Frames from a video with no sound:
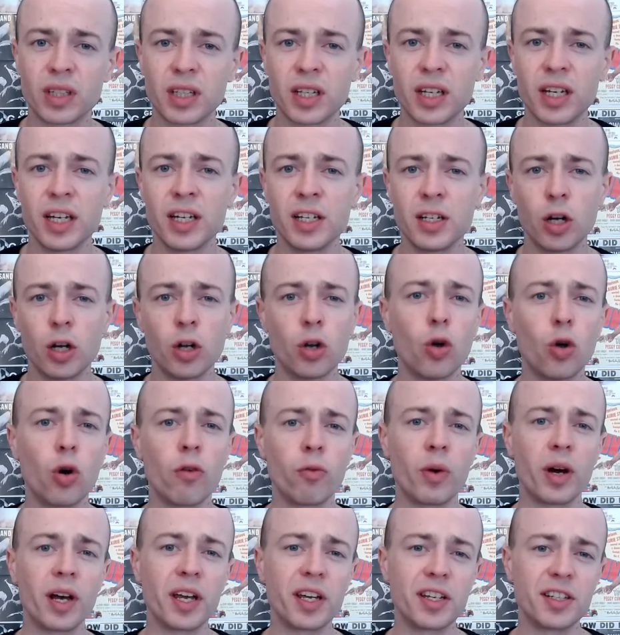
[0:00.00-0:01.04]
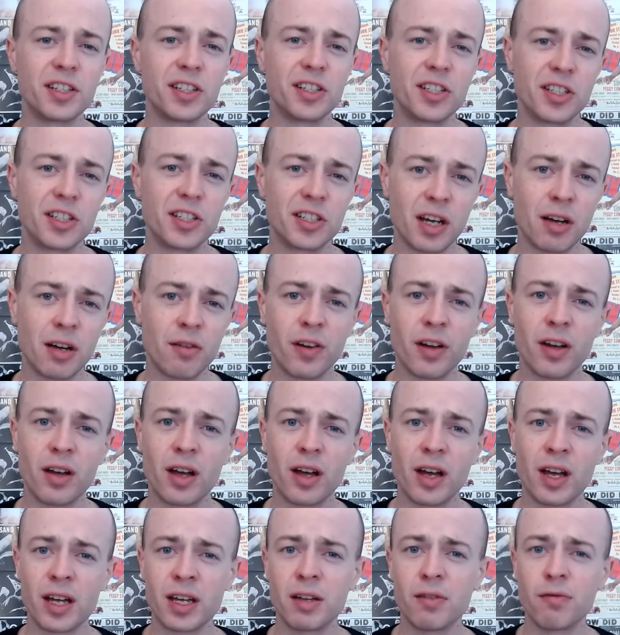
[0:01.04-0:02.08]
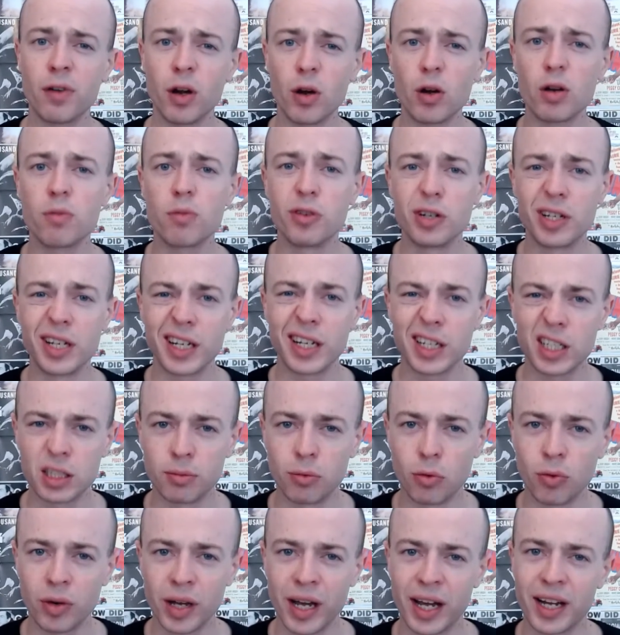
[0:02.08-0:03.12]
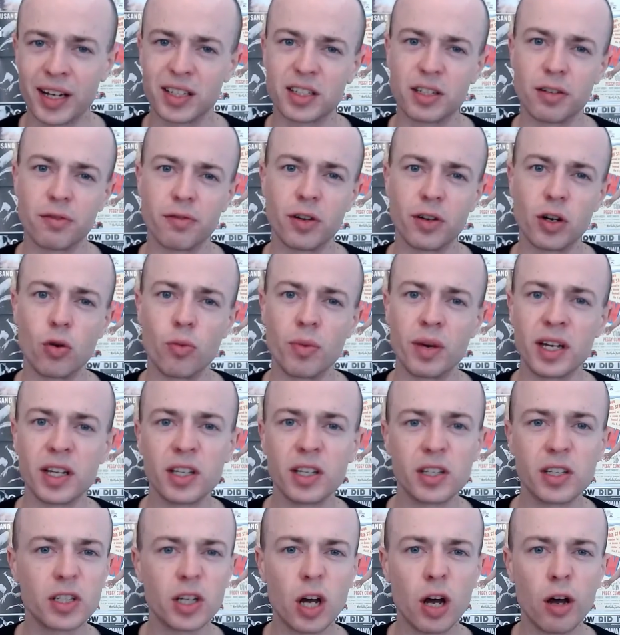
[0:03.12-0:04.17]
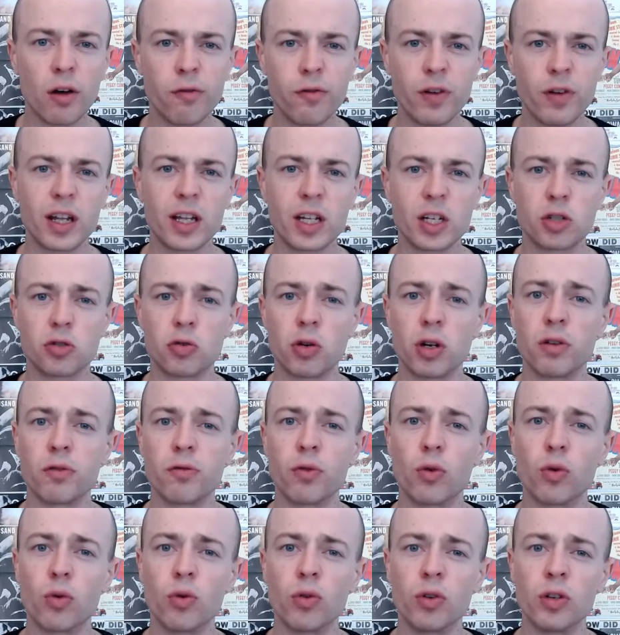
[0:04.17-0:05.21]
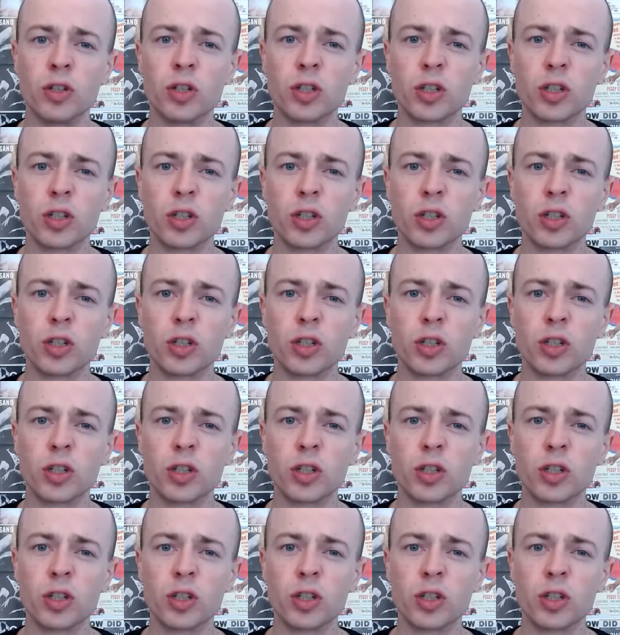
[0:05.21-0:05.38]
in a lot of ways, this is a, very predictable gangster film. It's uh, fairly straightforward.